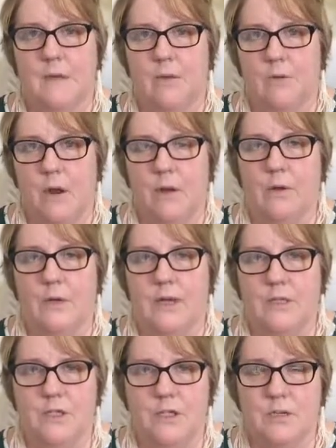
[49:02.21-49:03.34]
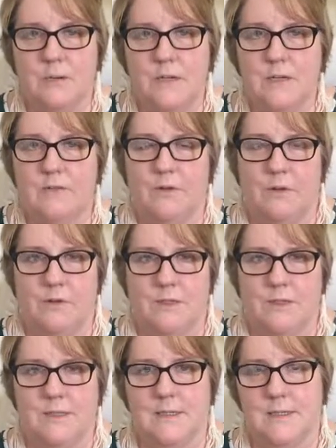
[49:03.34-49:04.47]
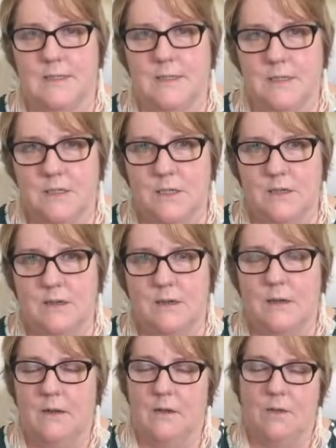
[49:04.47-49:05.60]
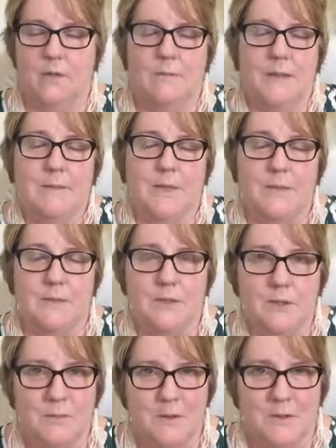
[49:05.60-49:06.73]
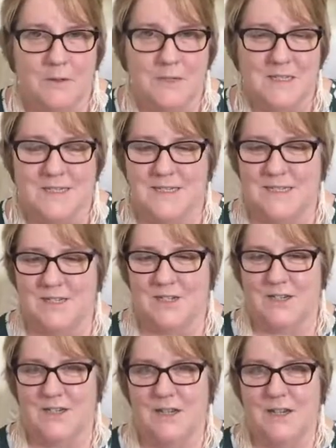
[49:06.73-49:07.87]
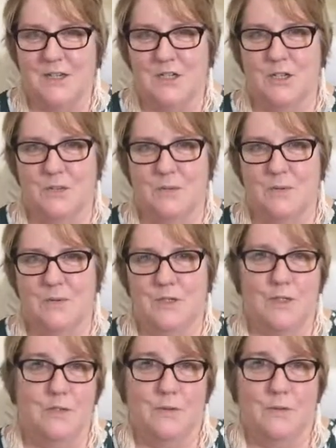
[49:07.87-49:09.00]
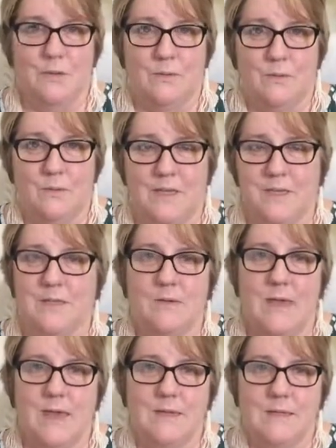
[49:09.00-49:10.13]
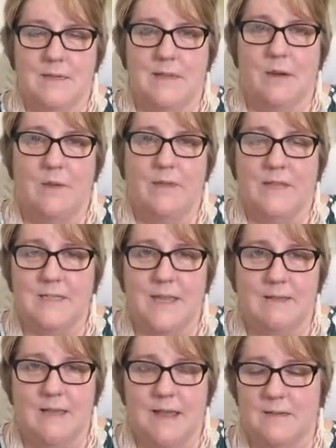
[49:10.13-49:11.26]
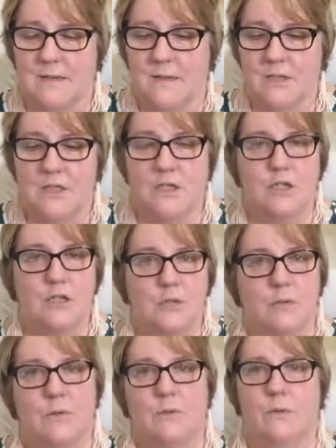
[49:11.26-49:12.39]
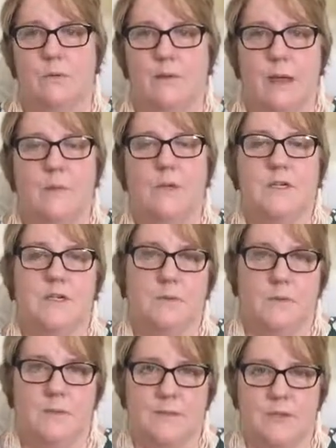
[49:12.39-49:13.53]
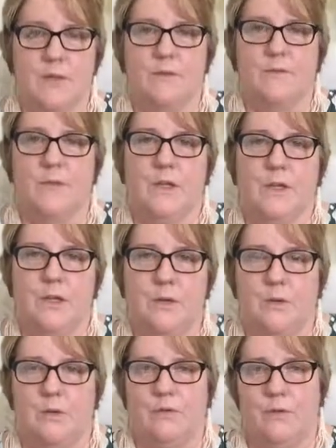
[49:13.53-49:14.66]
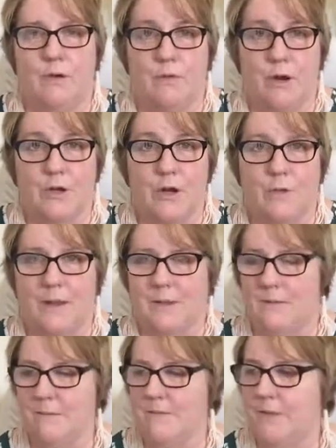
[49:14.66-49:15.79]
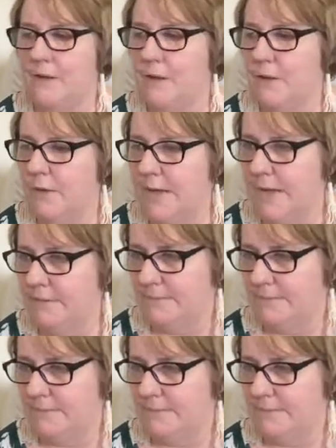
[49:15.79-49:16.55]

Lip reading: your own intuitive conscious decision, or maybe your superconscious decision, to do this or that, or this and that, to do that which will serve you through your own knowing. Okay.